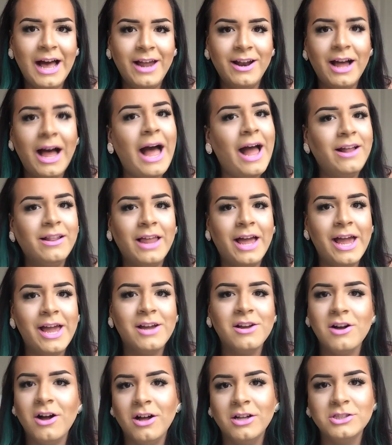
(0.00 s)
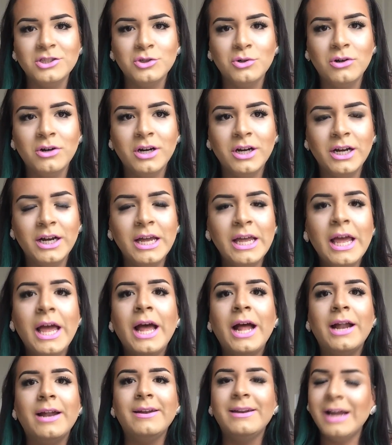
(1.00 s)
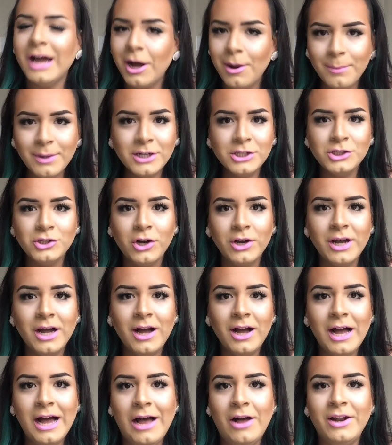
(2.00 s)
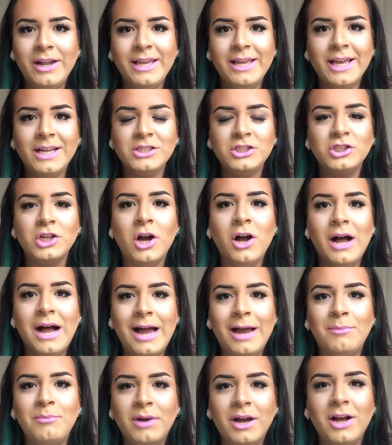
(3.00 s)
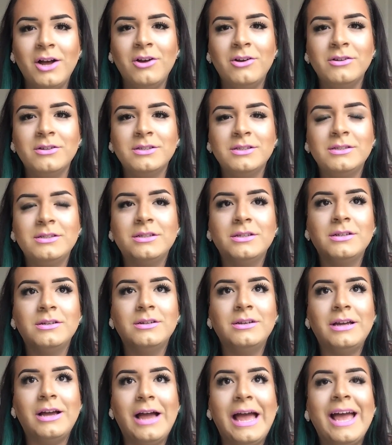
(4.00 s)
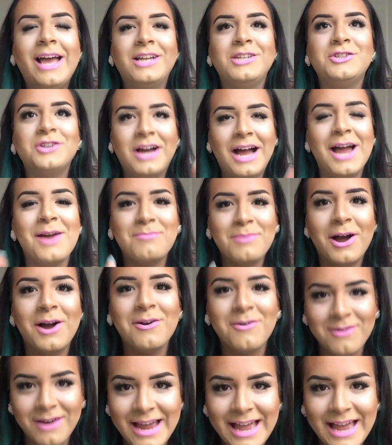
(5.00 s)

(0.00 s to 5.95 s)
how to highlight and contour. Now I'm gonna show y'all how to get y'all eyebrows and your eyebrow